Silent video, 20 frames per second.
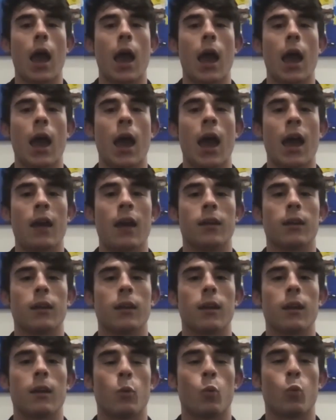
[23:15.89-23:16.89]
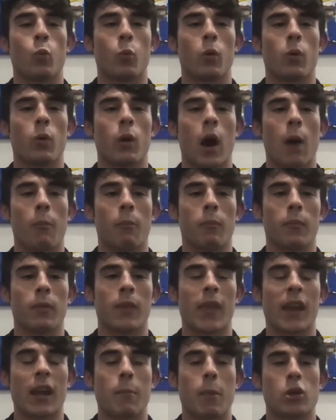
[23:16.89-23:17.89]
and um,
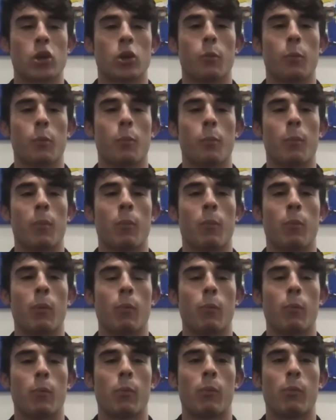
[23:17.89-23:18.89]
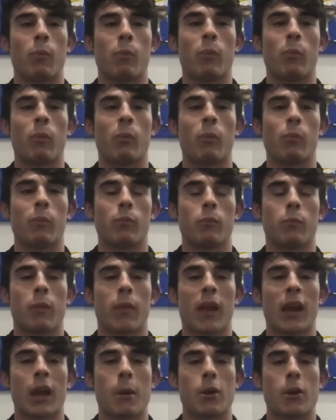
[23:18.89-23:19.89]
like I mentioned
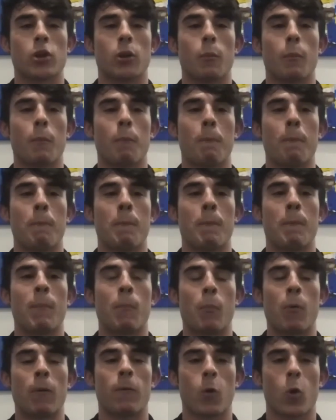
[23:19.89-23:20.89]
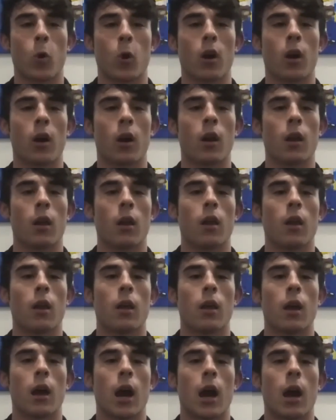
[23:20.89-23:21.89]
like I mentioned before,
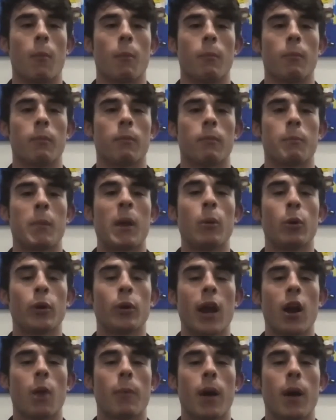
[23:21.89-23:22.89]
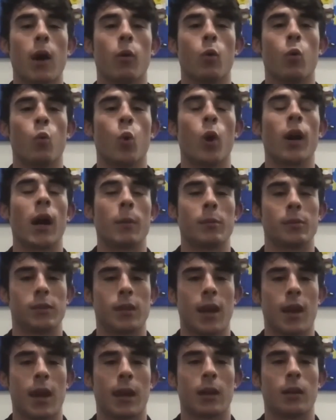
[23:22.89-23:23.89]
um, people care about what I'm
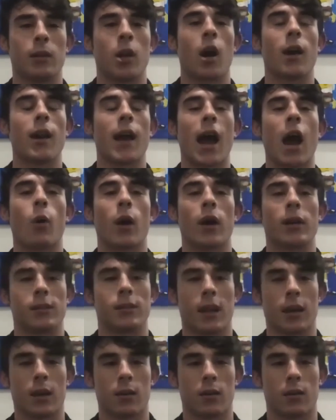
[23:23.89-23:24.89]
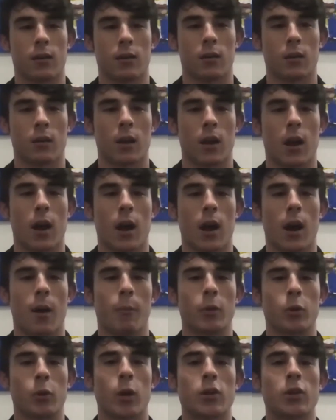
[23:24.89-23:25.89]
saying, not how I say it. Um,
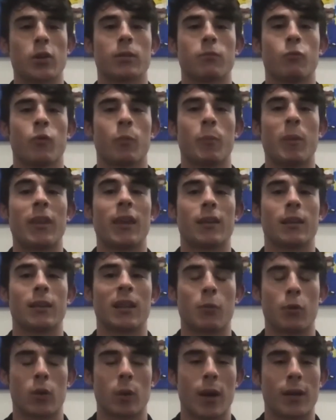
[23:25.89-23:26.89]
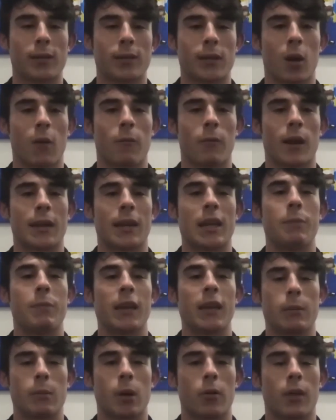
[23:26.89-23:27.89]
so I just repeat that to myself, and I keep
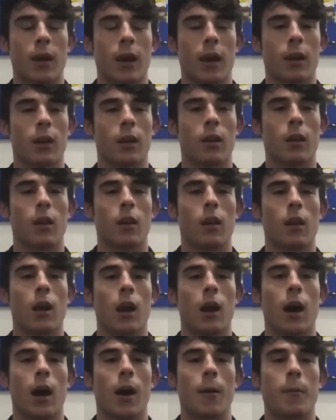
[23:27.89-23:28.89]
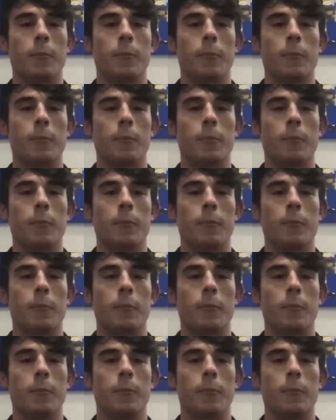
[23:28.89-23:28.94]
thinking about that. Um,